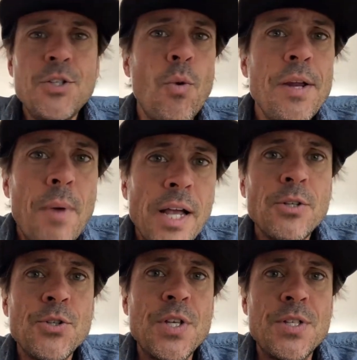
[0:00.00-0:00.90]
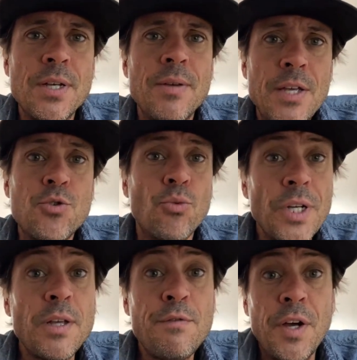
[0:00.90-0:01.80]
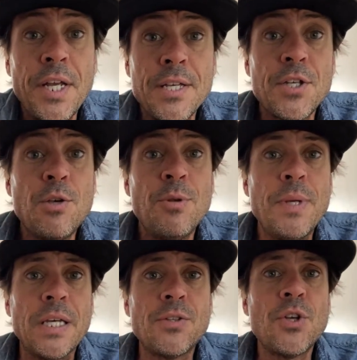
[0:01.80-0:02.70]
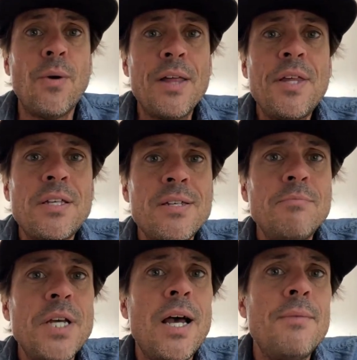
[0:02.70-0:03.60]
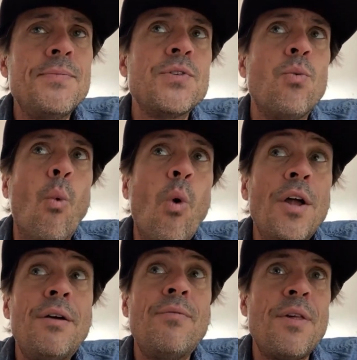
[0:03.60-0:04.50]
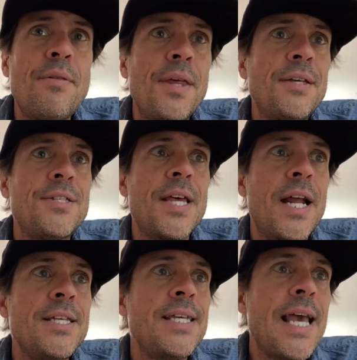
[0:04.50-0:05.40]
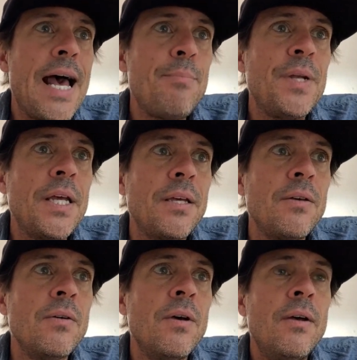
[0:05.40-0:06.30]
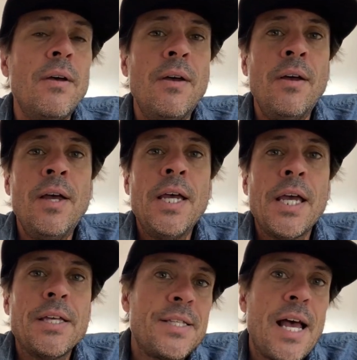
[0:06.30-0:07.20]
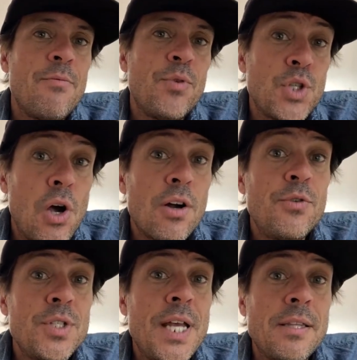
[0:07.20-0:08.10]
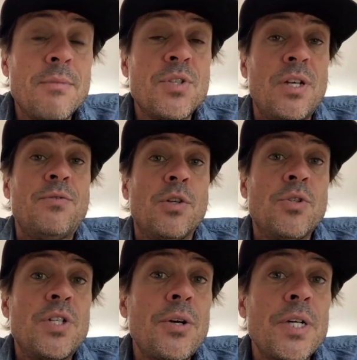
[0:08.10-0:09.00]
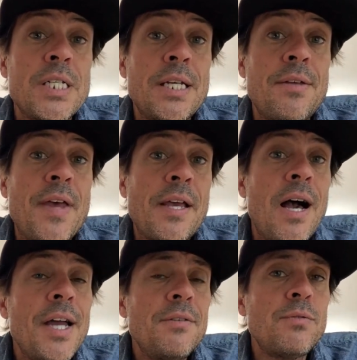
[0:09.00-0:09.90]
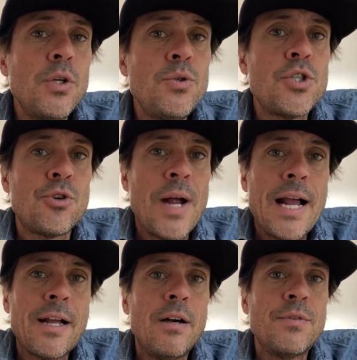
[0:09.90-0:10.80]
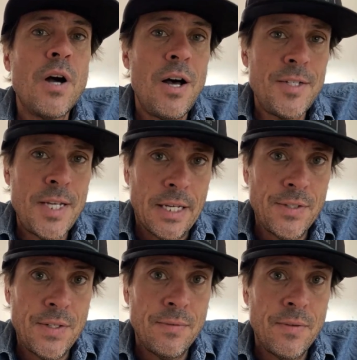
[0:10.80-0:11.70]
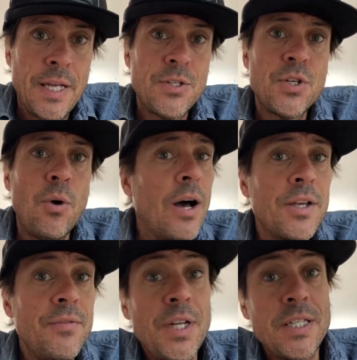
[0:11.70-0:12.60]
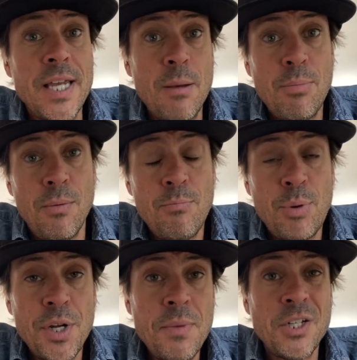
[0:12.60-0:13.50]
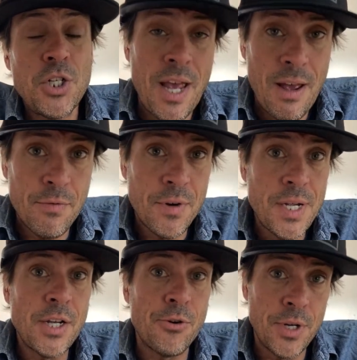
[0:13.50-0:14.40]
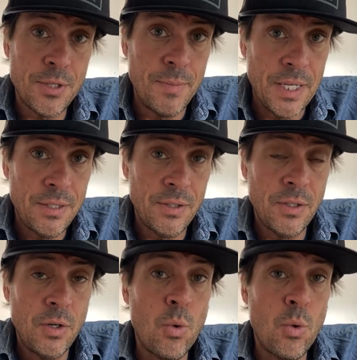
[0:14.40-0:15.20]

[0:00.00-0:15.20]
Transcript: And Dwayne Michaels is really funny as a human being. So I think sometimes one of the things that I see happening is that photographers take themselves so seriously, they kind of lose track of context. And so I'll give you an example. Pretty much every Christmas